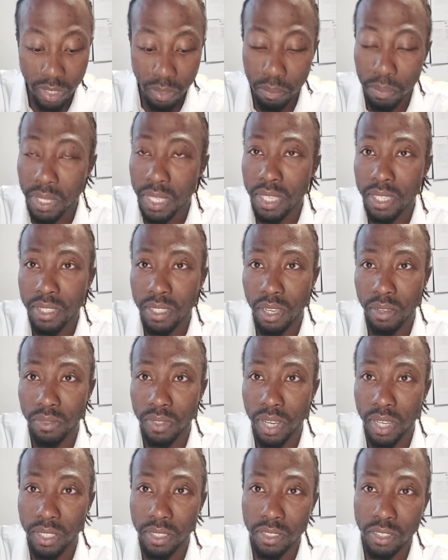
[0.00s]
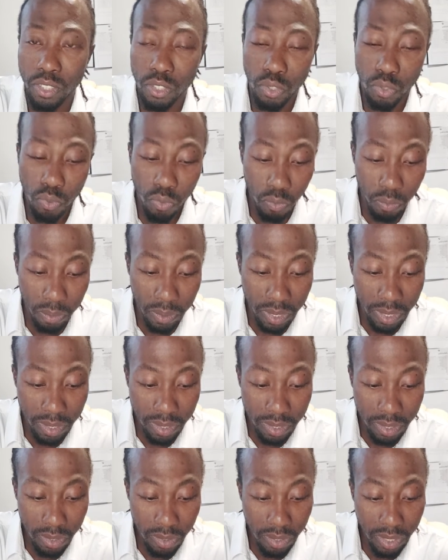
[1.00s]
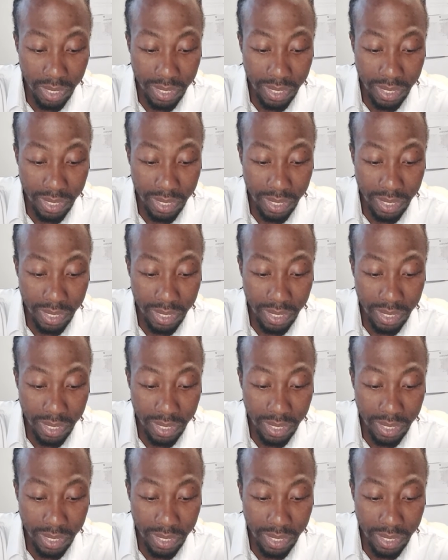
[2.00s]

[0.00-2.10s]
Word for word: The peace of God is the true peace.